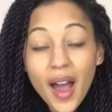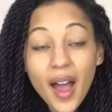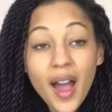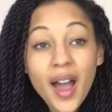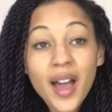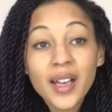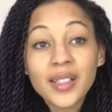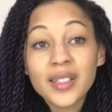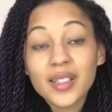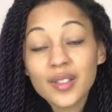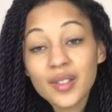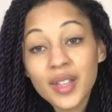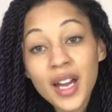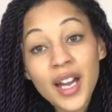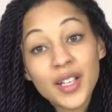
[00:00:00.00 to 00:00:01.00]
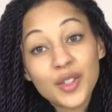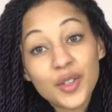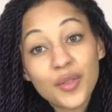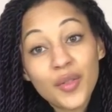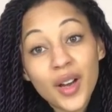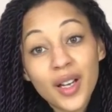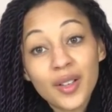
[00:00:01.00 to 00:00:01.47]
and that
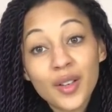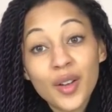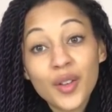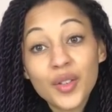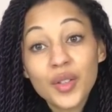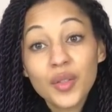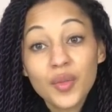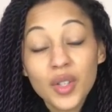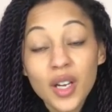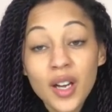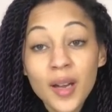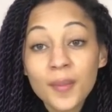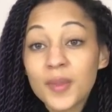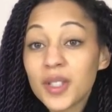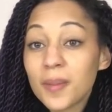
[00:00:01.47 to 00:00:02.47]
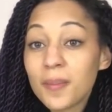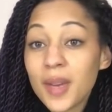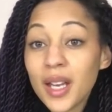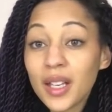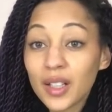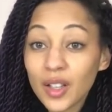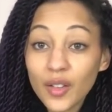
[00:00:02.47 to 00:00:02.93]
you've had lots of time to
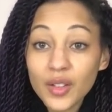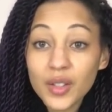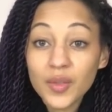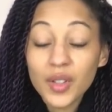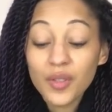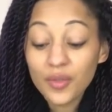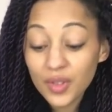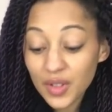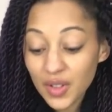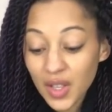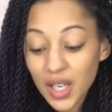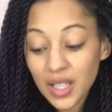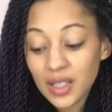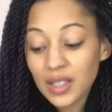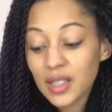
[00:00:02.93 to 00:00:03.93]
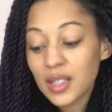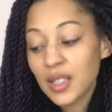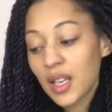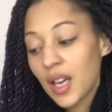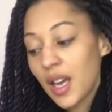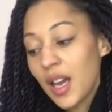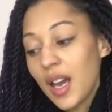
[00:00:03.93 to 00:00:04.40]
make lots of different things
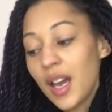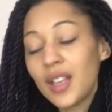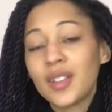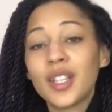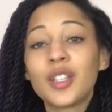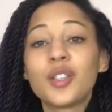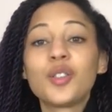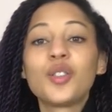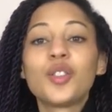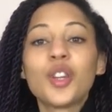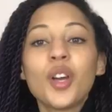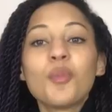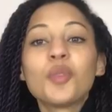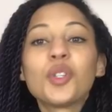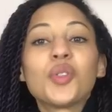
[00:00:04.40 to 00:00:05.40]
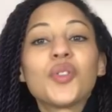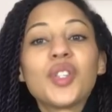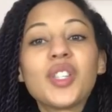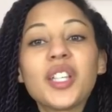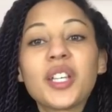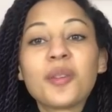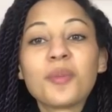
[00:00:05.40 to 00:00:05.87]
and thank you so much for
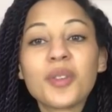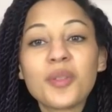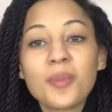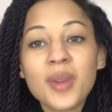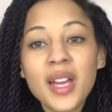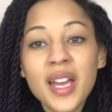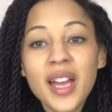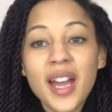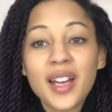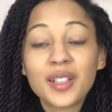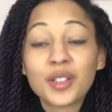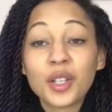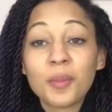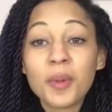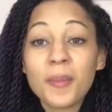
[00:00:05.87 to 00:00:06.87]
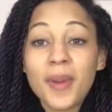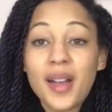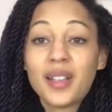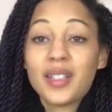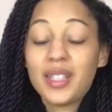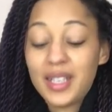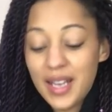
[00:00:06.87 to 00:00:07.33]
sticking with me and coming
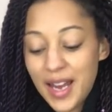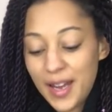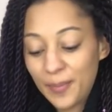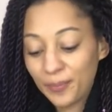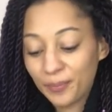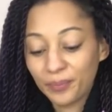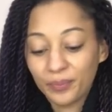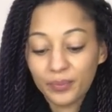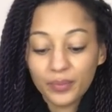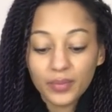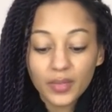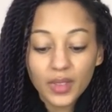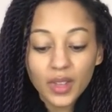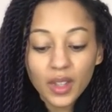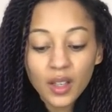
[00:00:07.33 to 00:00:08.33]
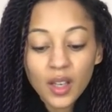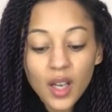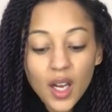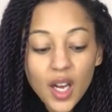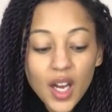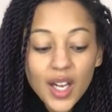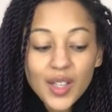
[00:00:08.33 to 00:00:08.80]
back today.
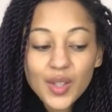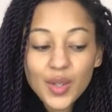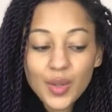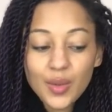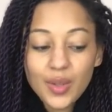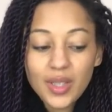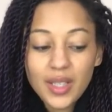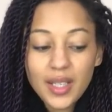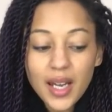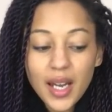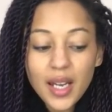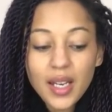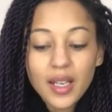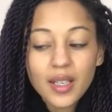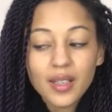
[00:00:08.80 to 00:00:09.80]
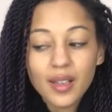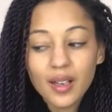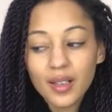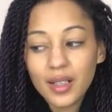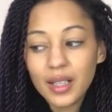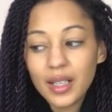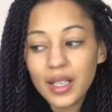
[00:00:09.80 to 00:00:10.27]
Today's
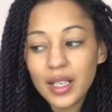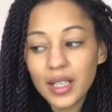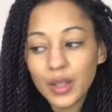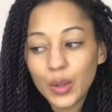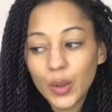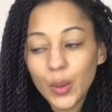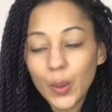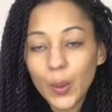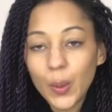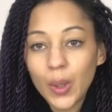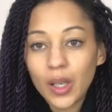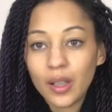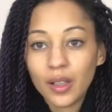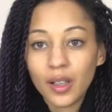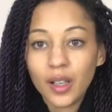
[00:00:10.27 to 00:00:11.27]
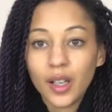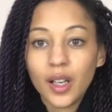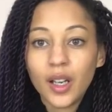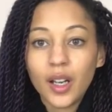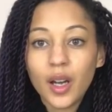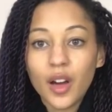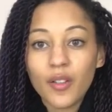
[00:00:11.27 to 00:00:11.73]
little
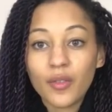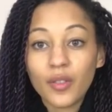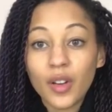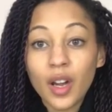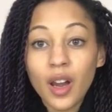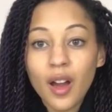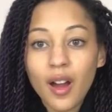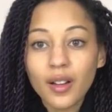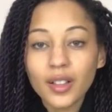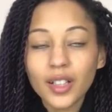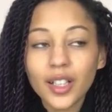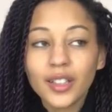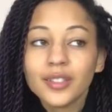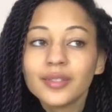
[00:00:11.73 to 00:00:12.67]
vlog